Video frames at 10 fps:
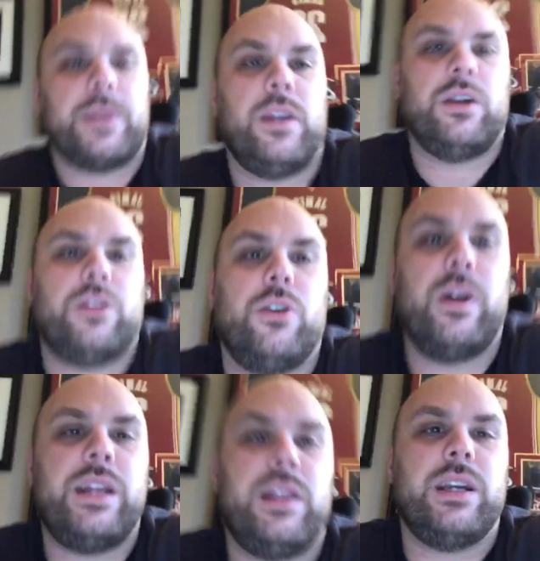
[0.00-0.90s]
the the
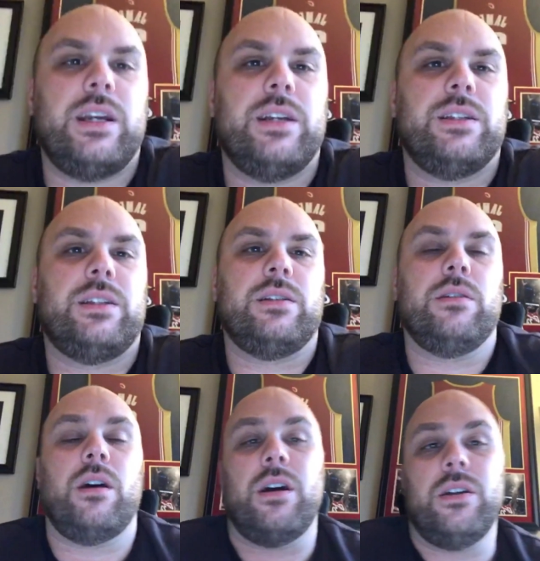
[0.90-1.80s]
great thing is
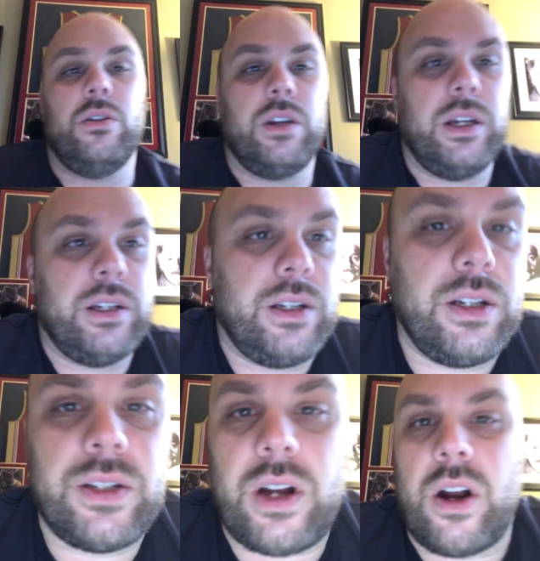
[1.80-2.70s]
uh, you
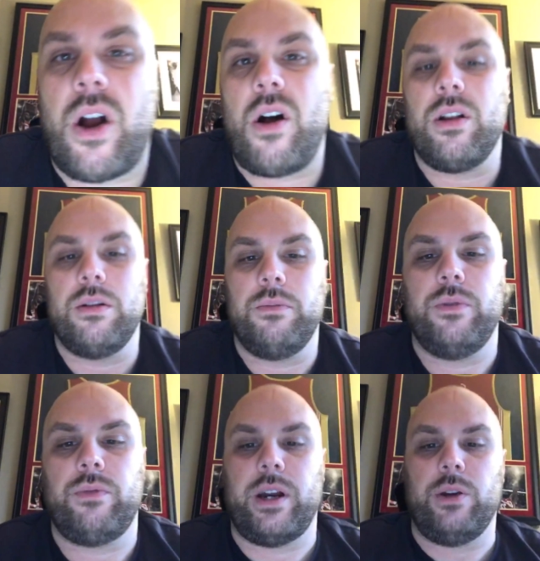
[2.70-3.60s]
could start calling them
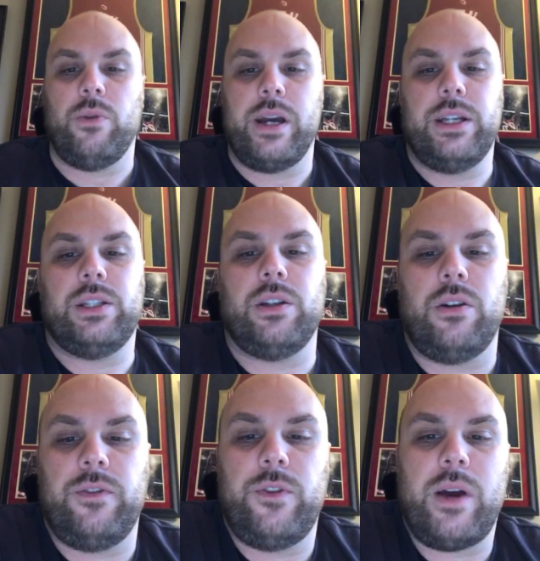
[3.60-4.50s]
right away. So
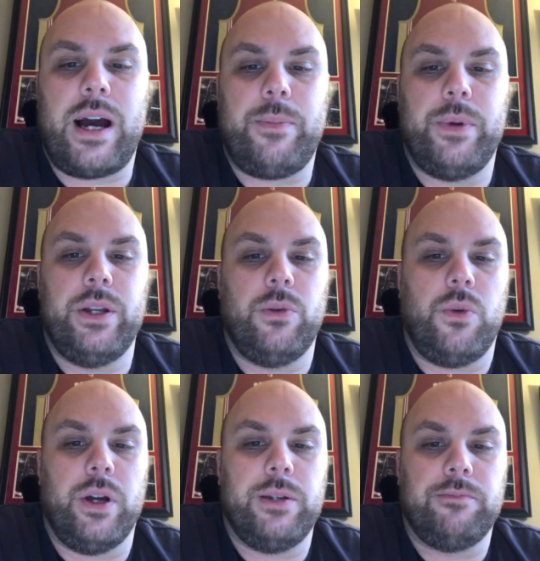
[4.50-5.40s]
if you hop into
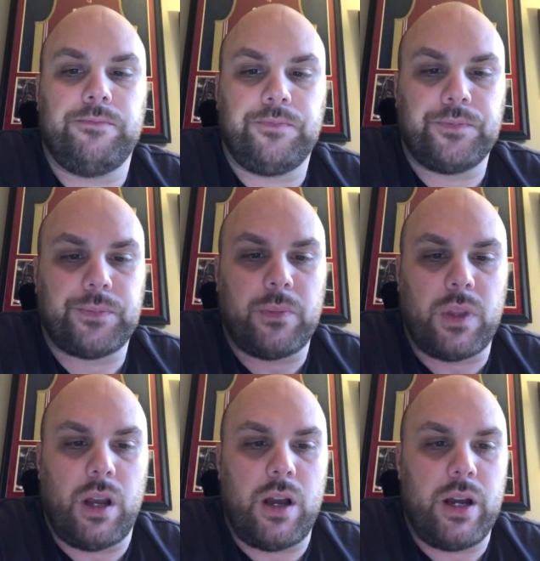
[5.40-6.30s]
one,
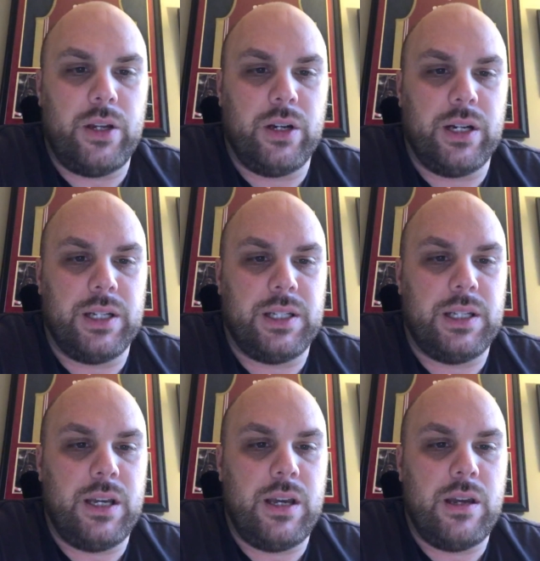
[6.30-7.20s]
uh, you're gonna
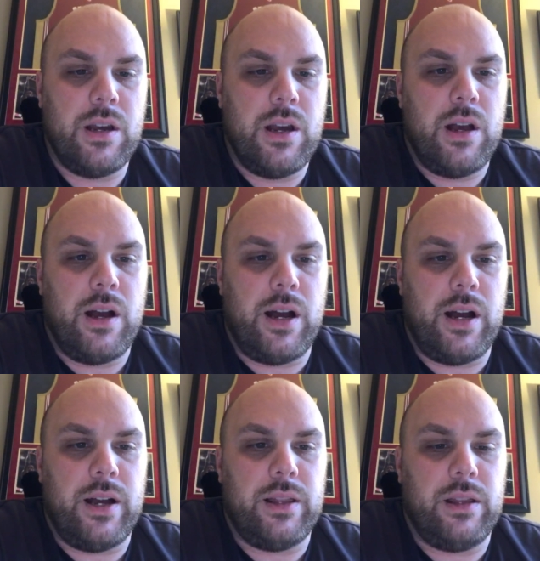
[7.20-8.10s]
see
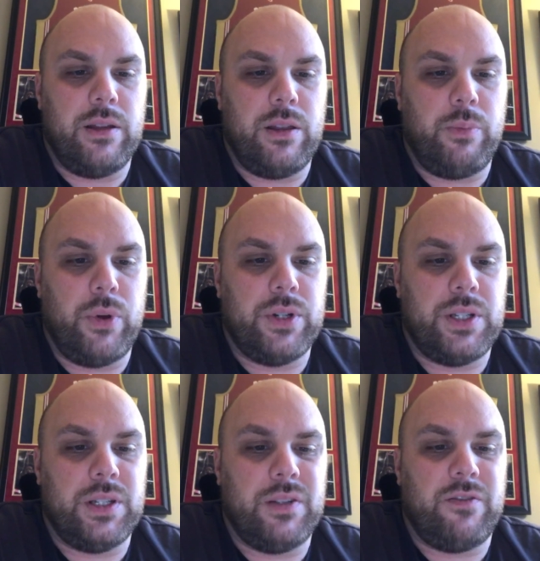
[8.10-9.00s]
uh, the the
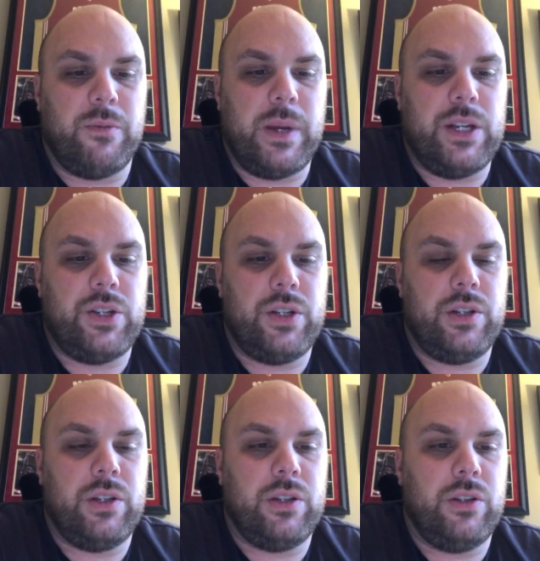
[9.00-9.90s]
person's
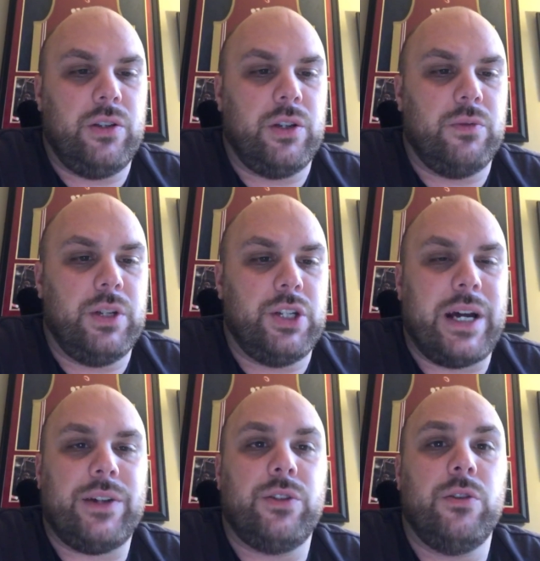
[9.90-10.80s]
information. You could reach
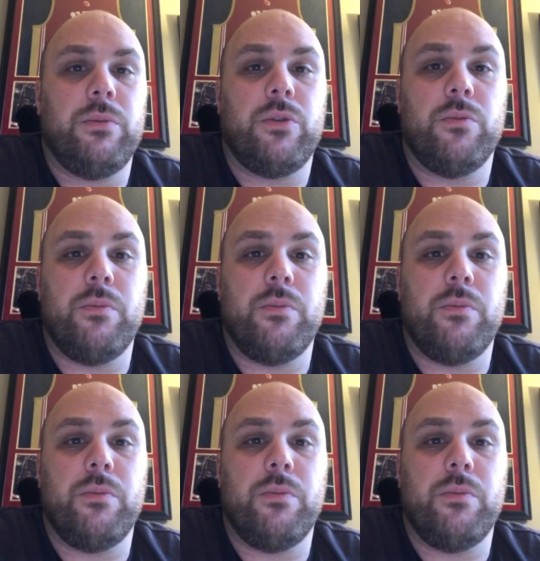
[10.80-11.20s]
out to them through